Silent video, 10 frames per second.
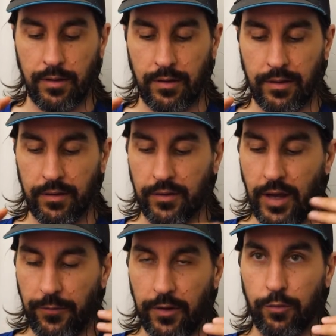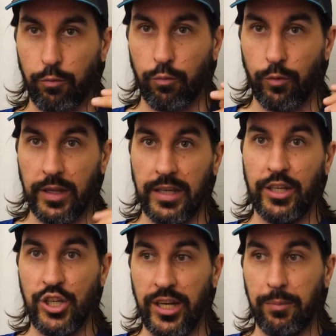This stuff is
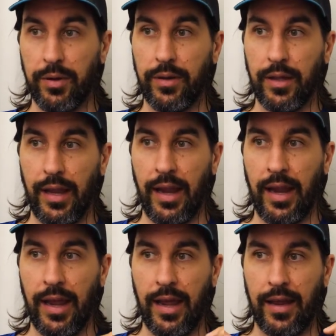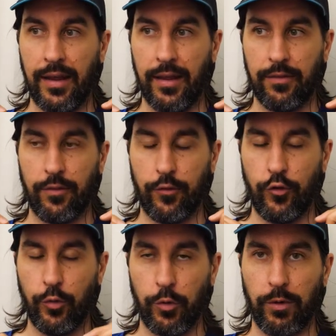really cheap and it's
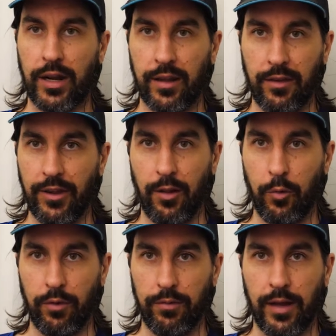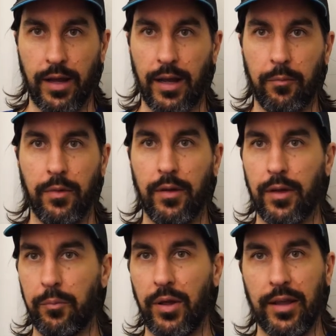super readily available.
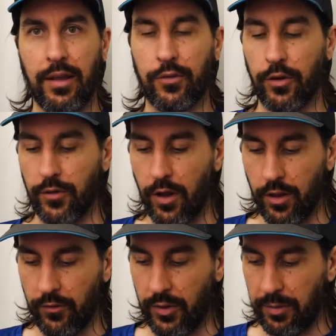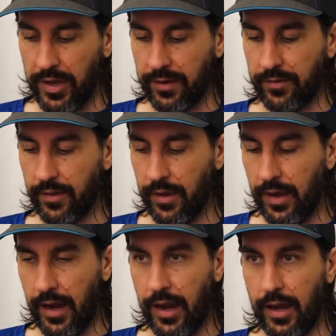Polyester is all over the place
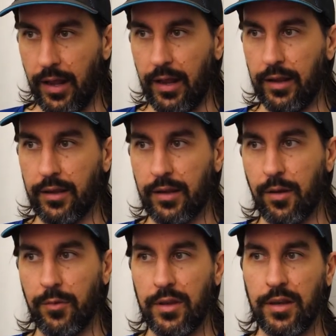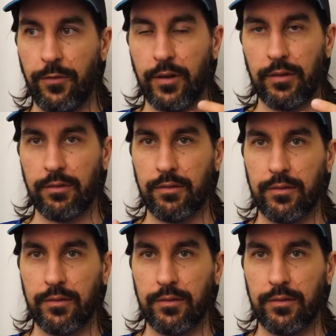and it comes in different